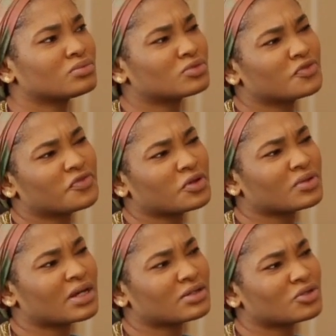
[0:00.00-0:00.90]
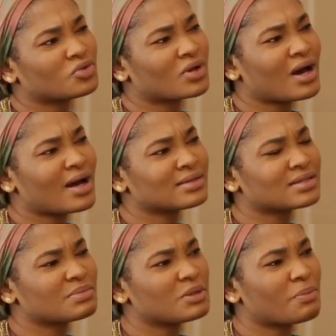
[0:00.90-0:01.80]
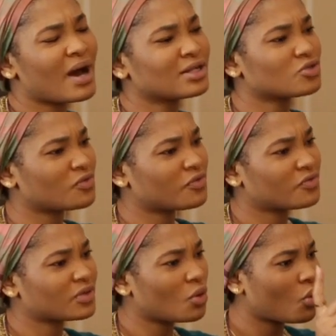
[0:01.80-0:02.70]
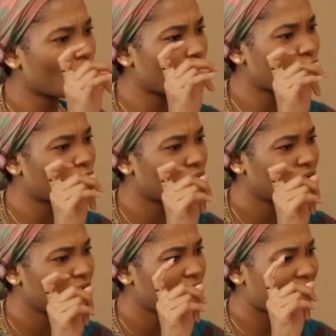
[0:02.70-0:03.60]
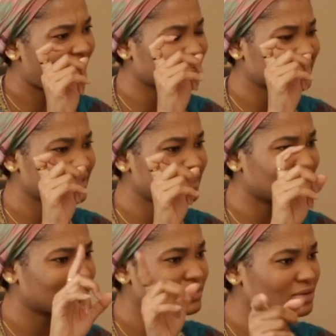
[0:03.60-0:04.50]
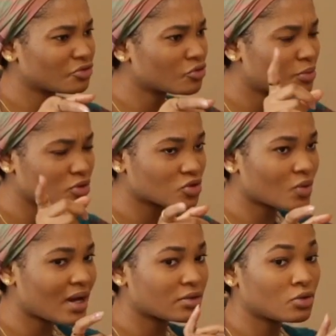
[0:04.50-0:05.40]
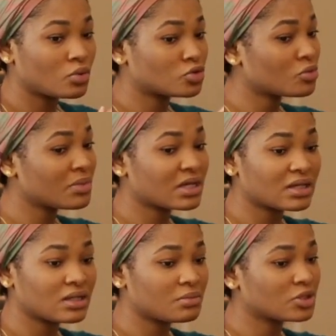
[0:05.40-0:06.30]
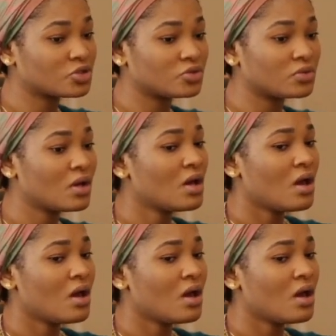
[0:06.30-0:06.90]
to feel that you can't be part of the whole acting group or squad. No, don't make it limit you.